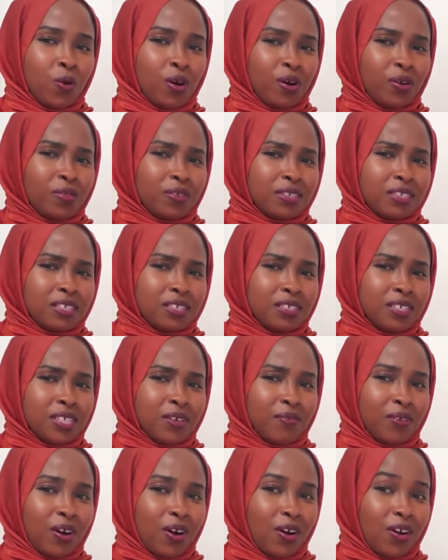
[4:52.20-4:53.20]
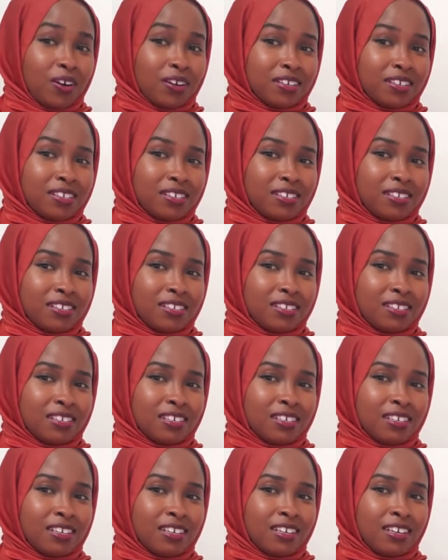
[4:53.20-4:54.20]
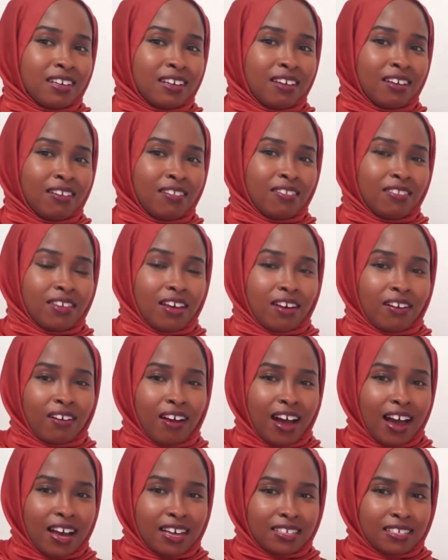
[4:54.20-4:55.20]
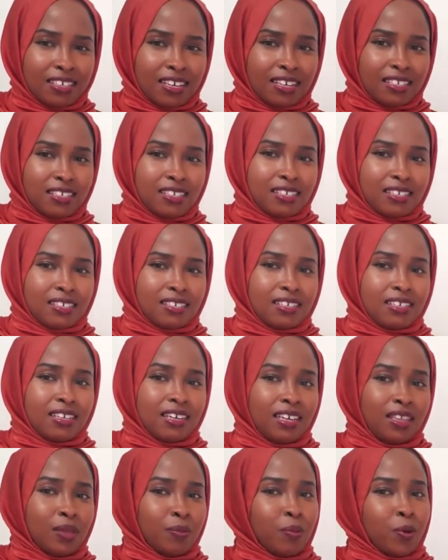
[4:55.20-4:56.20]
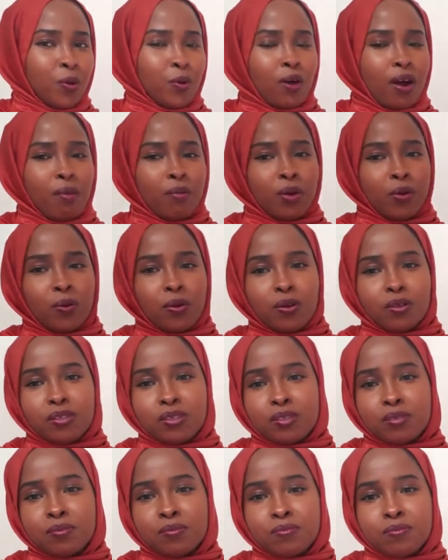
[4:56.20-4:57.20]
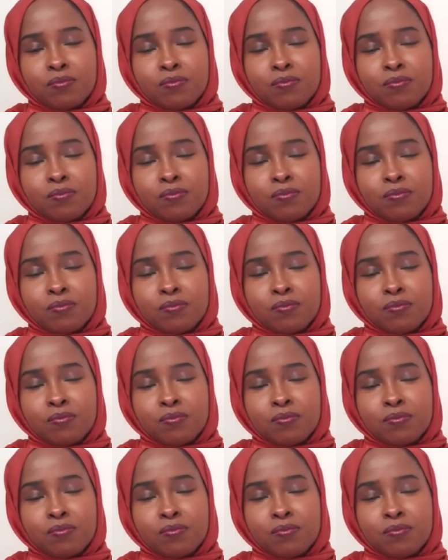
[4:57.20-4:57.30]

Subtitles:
what are the skills of an artist that are assets in the programming world?